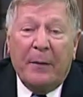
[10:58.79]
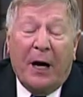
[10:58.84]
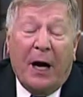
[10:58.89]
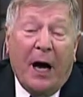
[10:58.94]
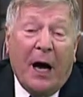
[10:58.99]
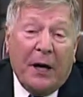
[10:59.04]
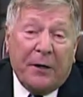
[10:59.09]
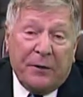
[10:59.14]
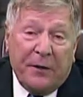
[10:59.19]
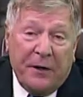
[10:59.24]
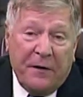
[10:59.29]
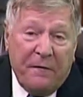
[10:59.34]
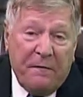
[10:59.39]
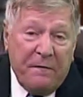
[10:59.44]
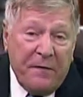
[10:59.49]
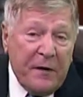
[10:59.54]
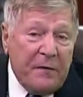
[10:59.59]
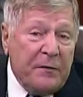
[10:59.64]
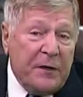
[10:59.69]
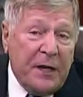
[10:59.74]

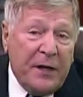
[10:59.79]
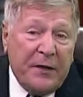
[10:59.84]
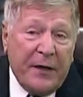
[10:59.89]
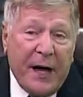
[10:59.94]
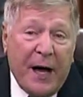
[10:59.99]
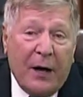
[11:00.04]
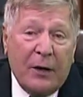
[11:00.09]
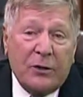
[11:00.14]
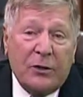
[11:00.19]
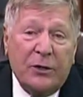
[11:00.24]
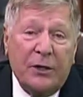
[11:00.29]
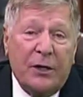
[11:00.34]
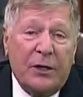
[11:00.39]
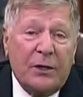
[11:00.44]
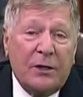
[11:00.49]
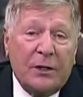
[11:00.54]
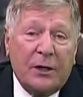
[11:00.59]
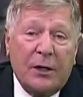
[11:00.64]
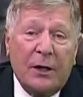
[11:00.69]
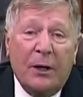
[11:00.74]
150,000
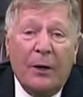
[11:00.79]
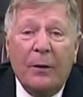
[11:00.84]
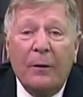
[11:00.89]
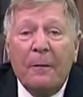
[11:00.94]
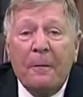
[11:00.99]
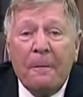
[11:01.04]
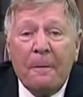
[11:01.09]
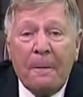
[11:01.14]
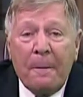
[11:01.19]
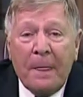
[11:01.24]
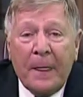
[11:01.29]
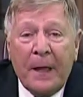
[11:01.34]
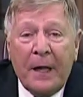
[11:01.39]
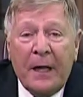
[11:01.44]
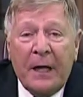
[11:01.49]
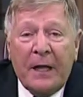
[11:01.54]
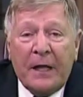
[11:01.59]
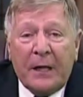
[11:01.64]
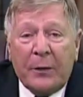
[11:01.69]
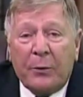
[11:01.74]
years ago,
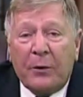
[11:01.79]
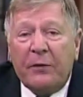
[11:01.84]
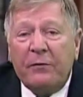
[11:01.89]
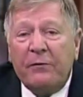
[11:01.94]
there were